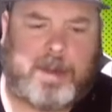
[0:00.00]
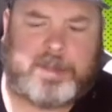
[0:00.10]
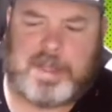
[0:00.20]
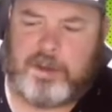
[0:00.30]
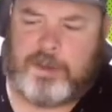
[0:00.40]
I've
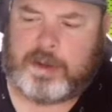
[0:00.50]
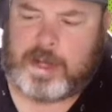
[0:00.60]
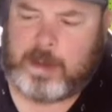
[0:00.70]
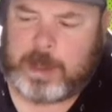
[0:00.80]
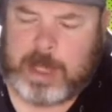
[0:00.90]
still found a
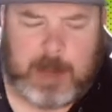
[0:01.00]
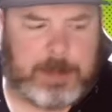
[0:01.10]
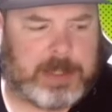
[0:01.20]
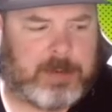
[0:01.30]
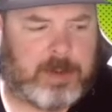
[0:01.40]
couple of
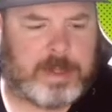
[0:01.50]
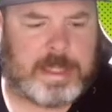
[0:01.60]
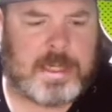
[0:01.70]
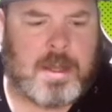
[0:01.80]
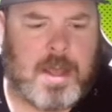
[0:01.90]
copies of those